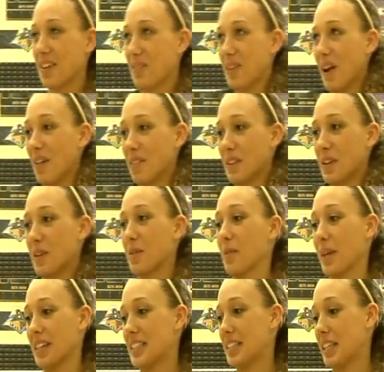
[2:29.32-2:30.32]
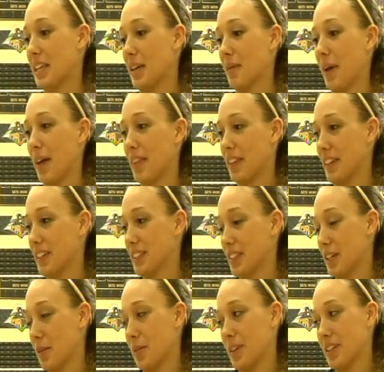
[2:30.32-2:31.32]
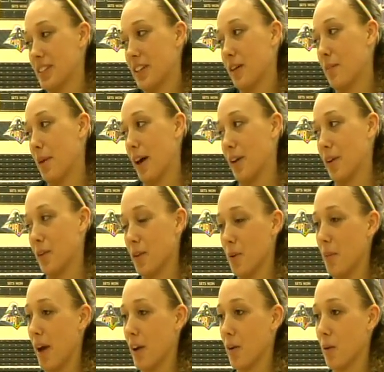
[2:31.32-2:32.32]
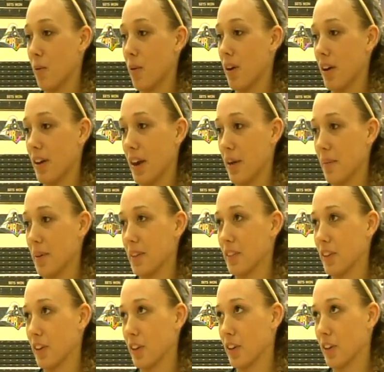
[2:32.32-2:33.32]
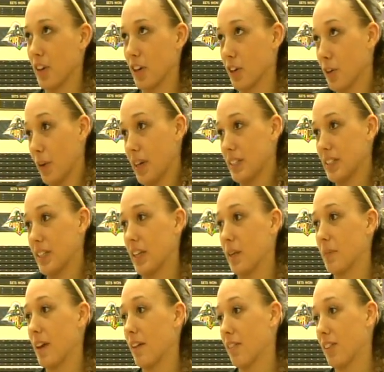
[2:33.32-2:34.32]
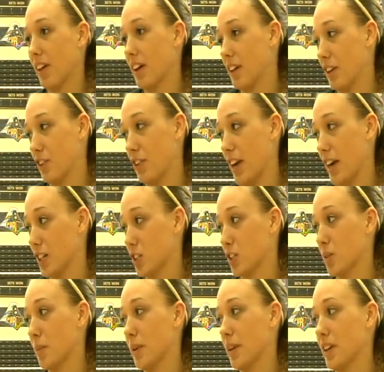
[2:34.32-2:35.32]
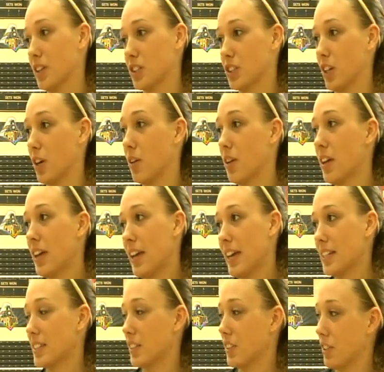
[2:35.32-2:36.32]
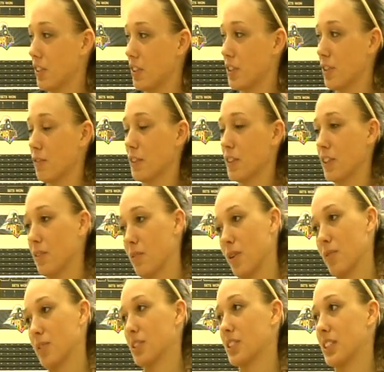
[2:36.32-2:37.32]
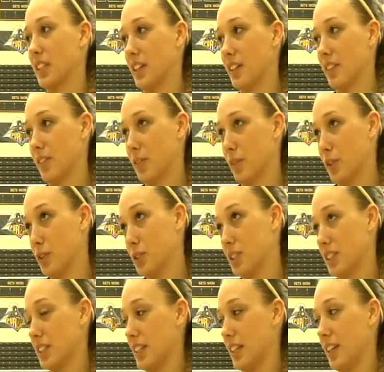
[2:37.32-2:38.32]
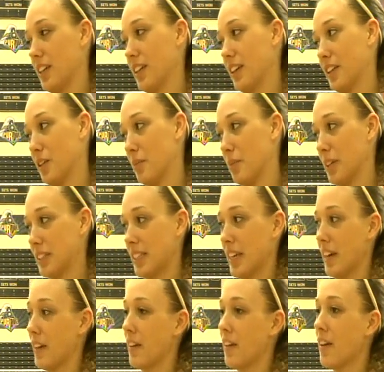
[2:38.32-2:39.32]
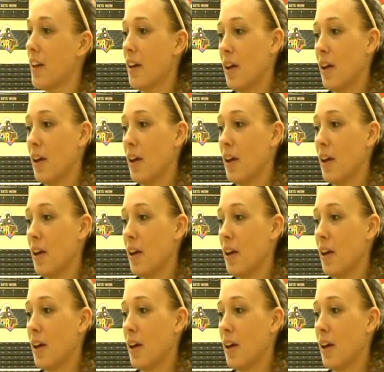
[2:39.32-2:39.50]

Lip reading: I'm confident in my team. I think it's going to be a tough battle no matter what. I mean, they're a great team. They have a lot of international players, so it's a little different than what we're used to seeing in the Big Ten.